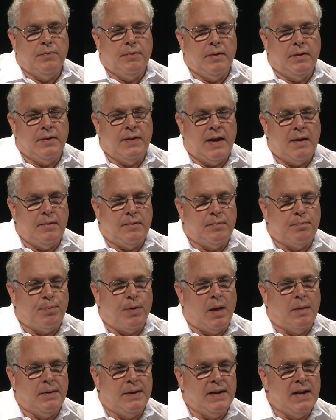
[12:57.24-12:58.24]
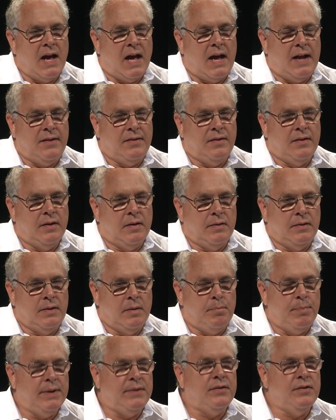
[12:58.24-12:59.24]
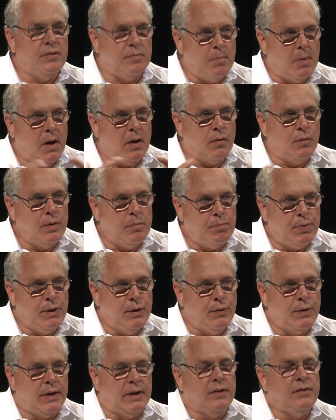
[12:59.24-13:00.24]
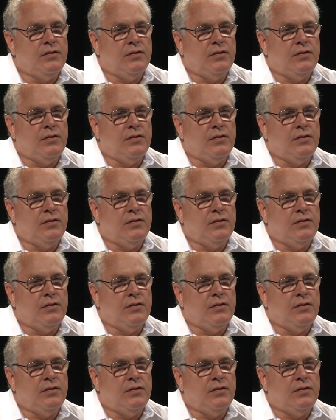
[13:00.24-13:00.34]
that's probably not the business model in Paducah.